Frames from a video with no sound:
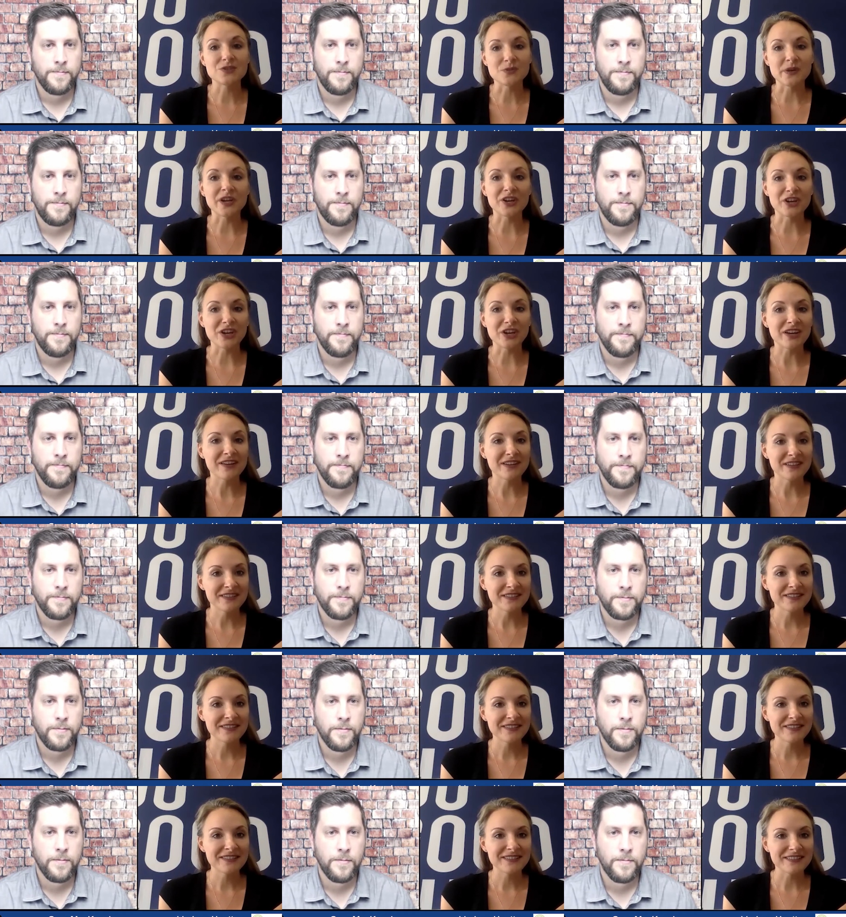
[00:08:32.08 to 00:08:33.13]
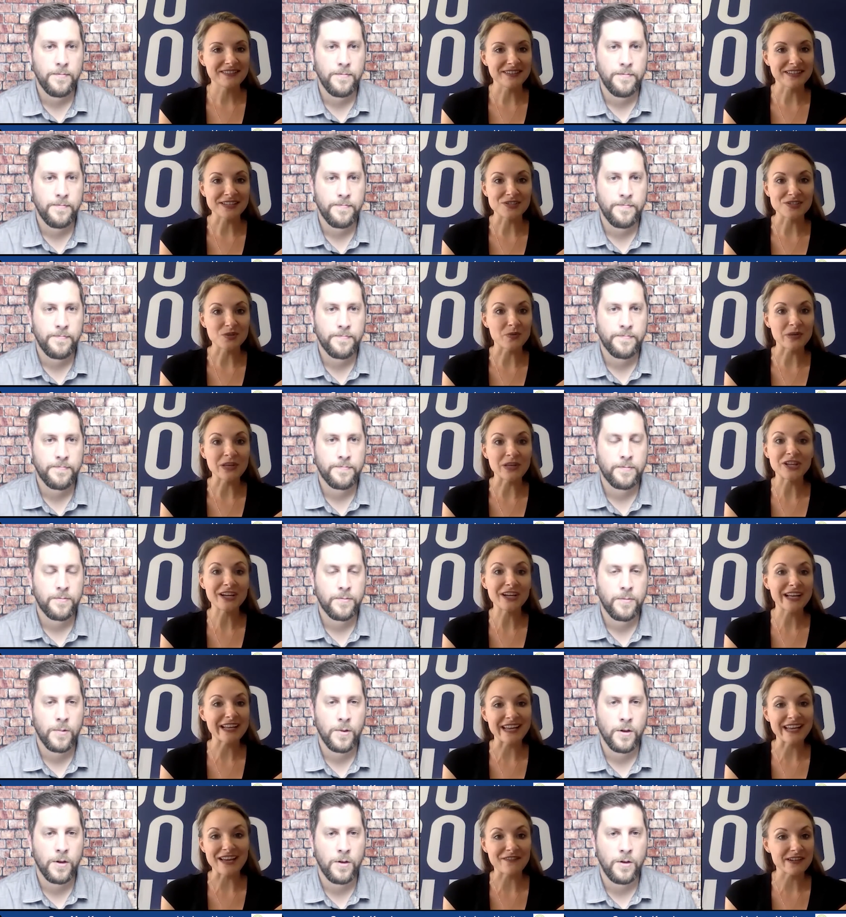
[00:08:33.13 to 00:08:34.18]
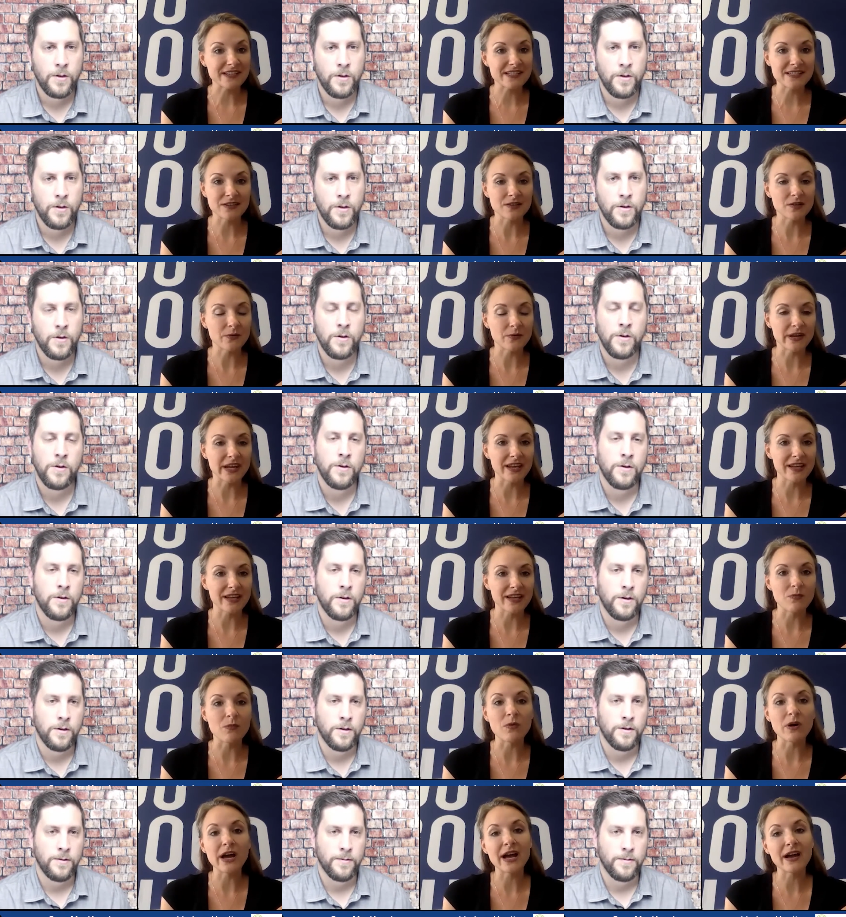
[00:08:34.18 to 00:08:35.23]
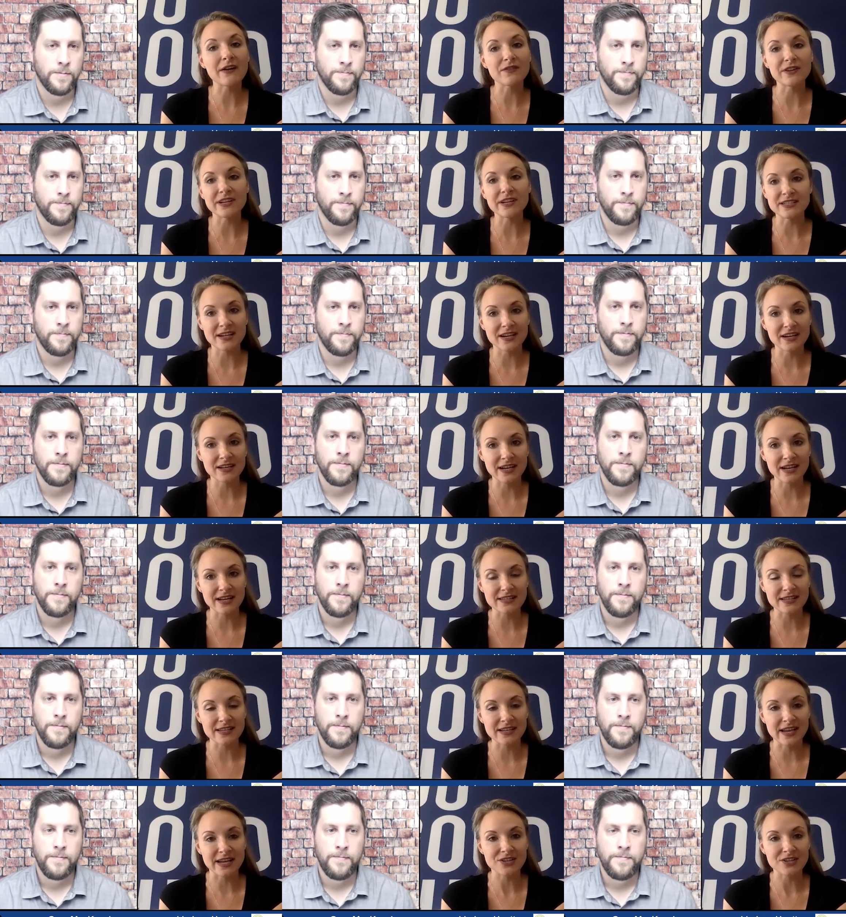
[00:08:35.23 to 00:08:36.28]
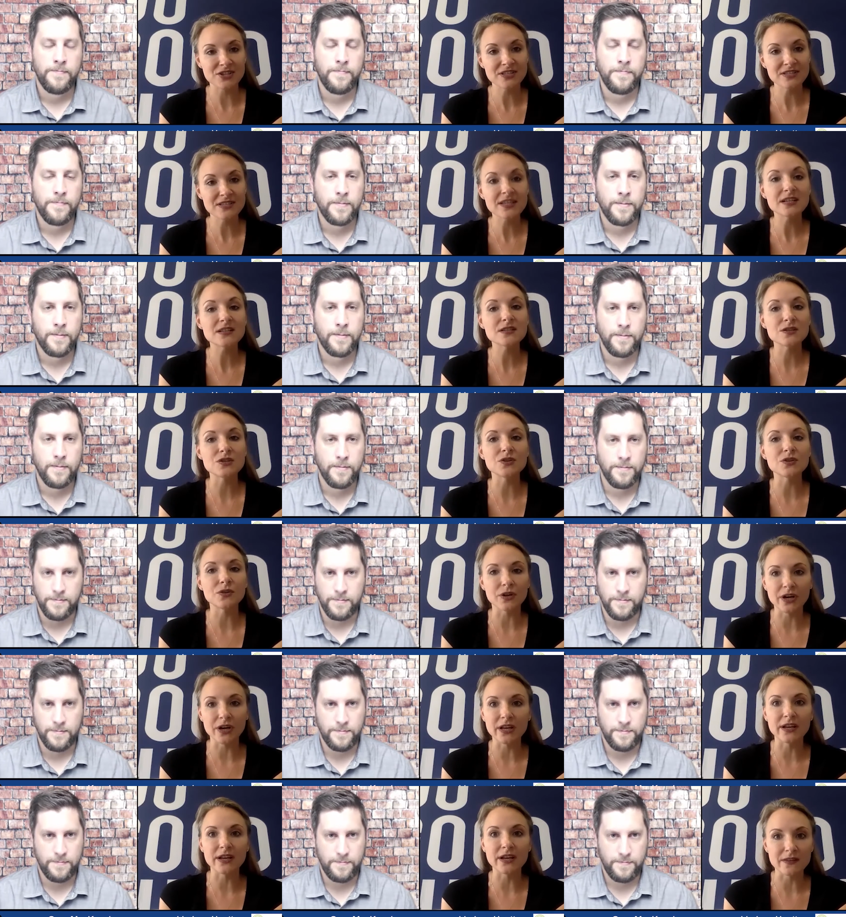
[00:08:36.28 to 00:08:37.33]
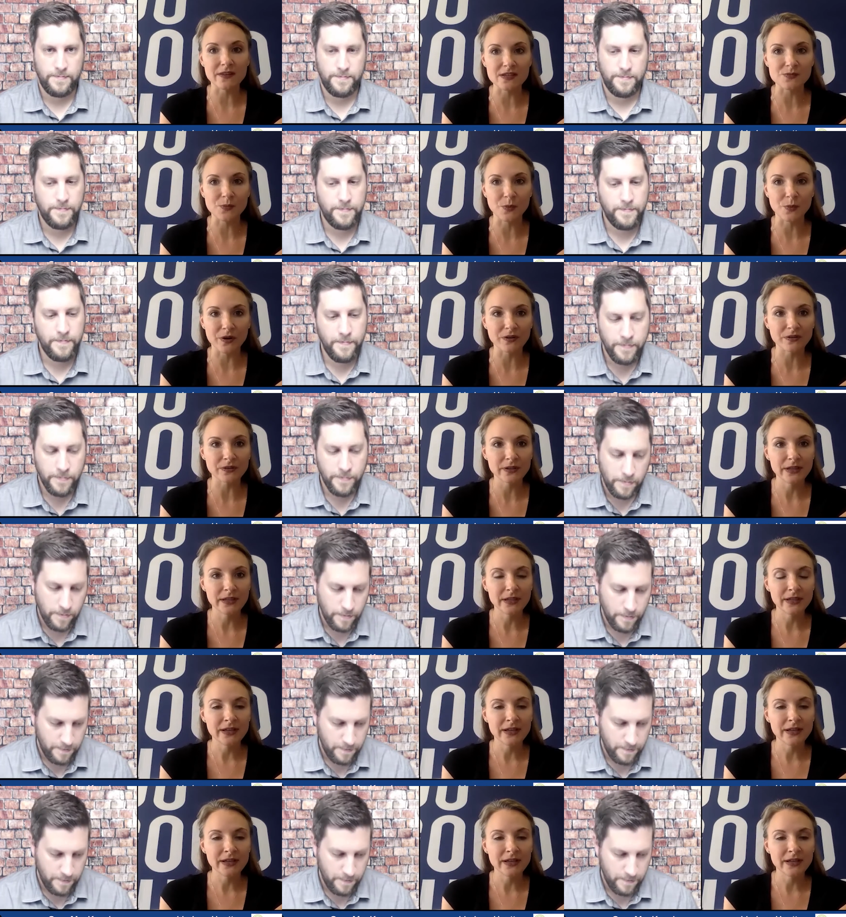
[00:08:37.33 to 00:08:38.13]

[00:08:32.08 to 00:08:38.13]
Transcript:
Speaker 1: doing good. Like, so we look at it every single week, and what have we done as an agency to do good in this world?